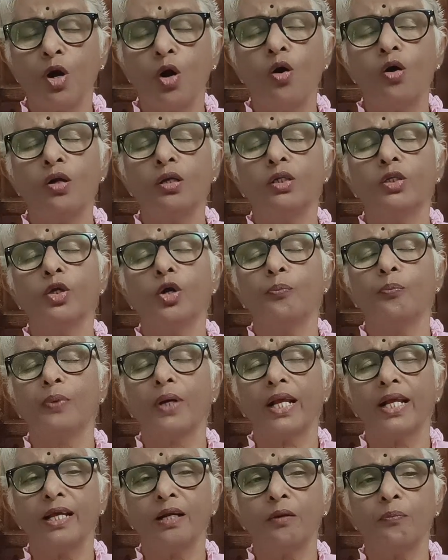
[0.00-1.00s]
or your
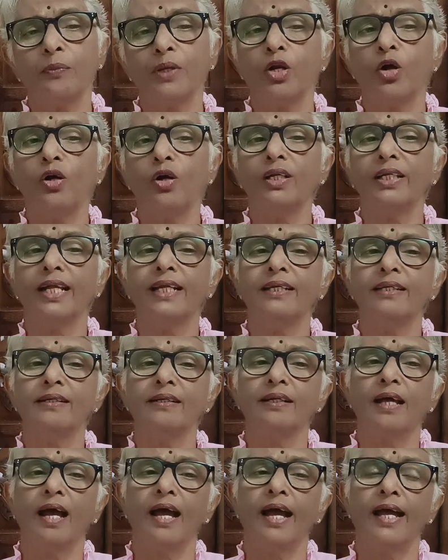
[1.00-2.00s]
prayer may not get
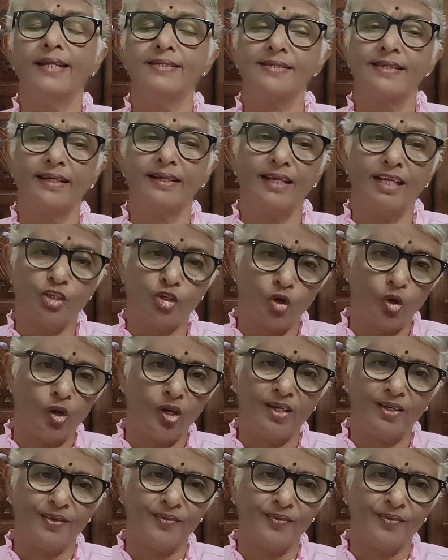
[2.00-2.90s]
answered at all.